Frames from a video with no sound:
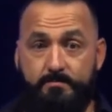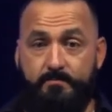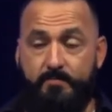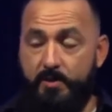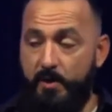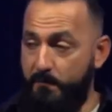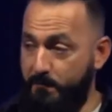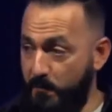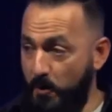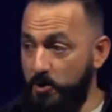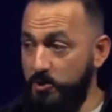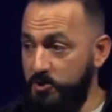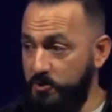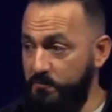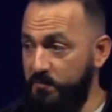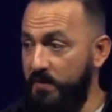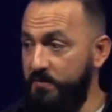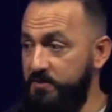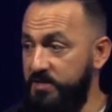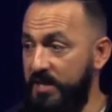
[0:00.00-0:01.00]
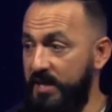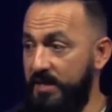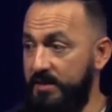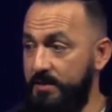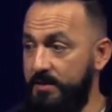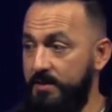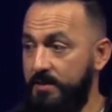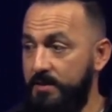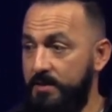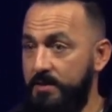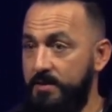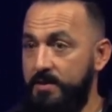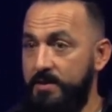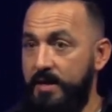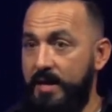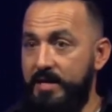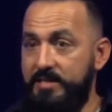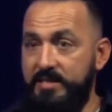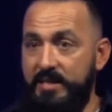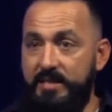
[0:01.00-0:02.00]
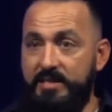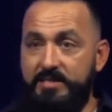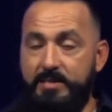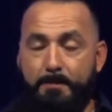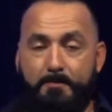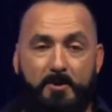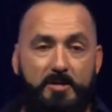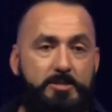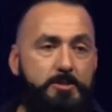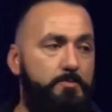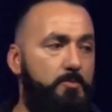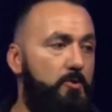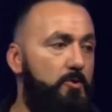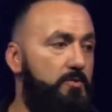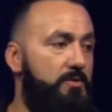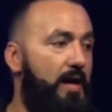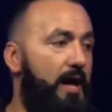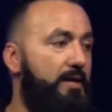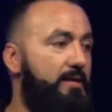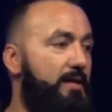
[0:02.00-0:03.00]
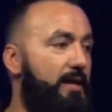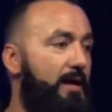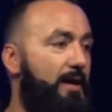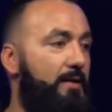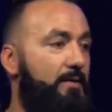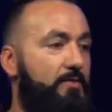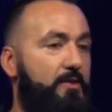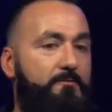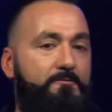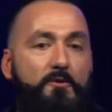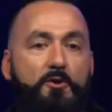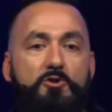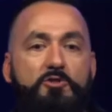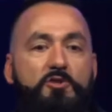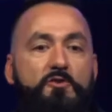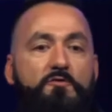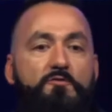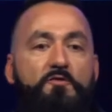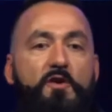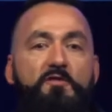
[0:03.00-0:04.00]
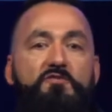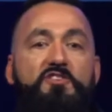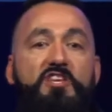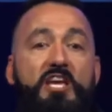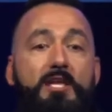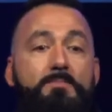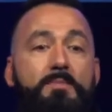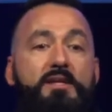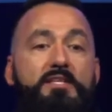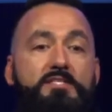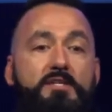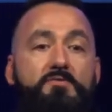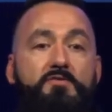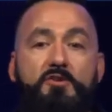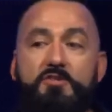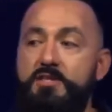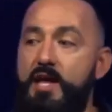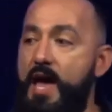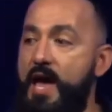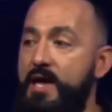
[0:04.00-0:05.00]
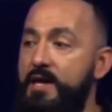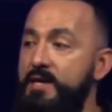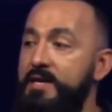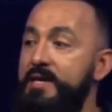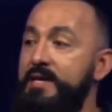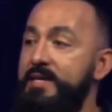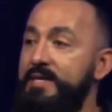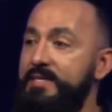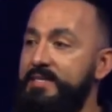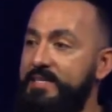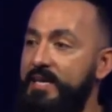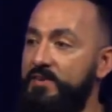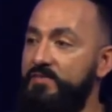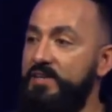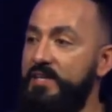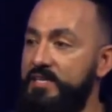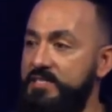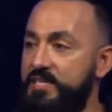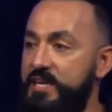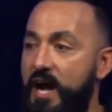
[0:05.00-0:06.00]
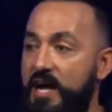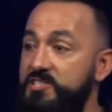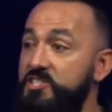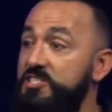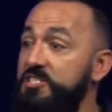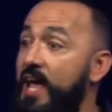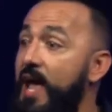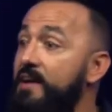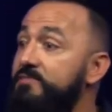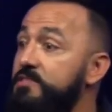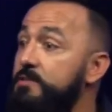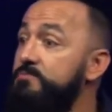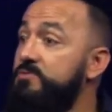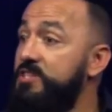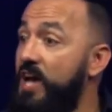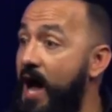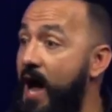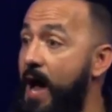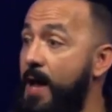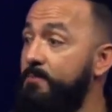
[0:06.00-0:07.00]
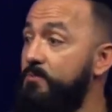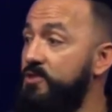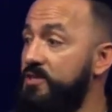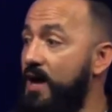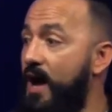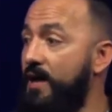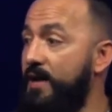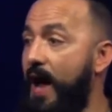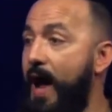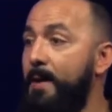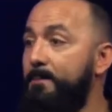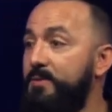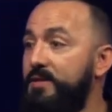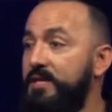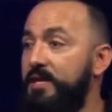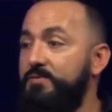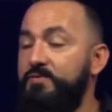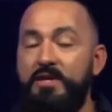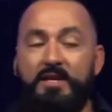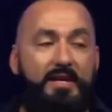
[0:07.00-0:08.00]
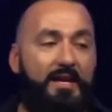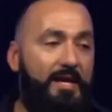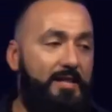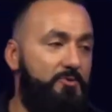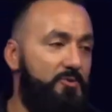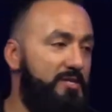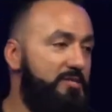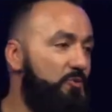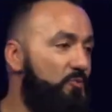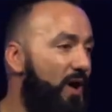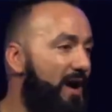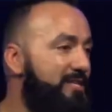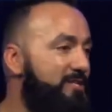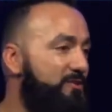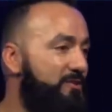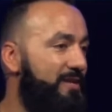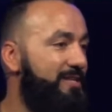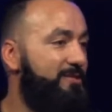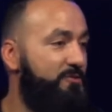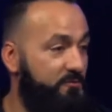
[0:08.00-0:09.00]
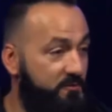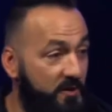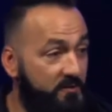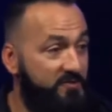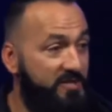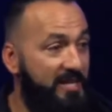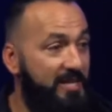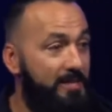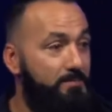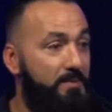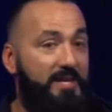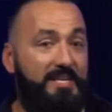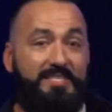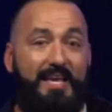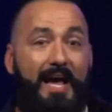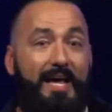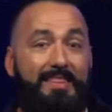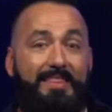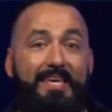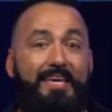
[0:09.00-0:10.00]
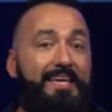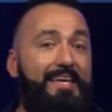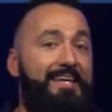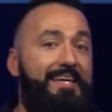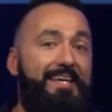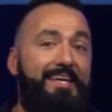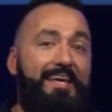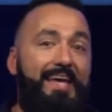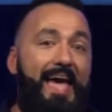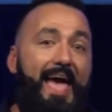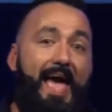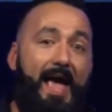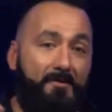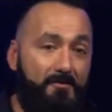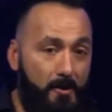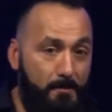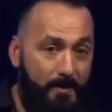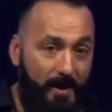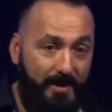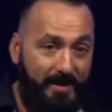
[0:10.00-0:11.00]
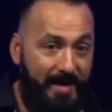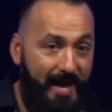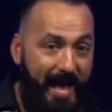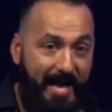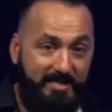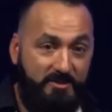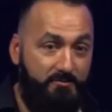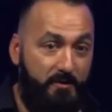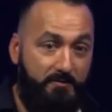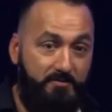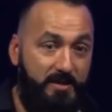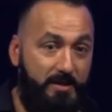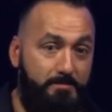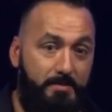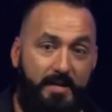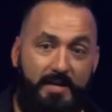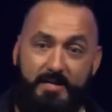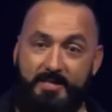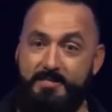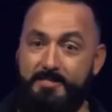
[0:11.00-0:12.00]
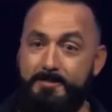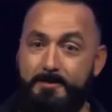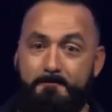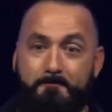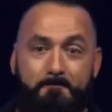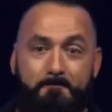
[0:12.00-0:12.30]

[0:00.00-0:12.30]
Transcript: The first 15. It's, it's a principle that uh, the first 15 minutes of your day, giving it to God, just to have some time with God. I believe, and the reason why it's, it's 15, because I think everybody has 15 minutes.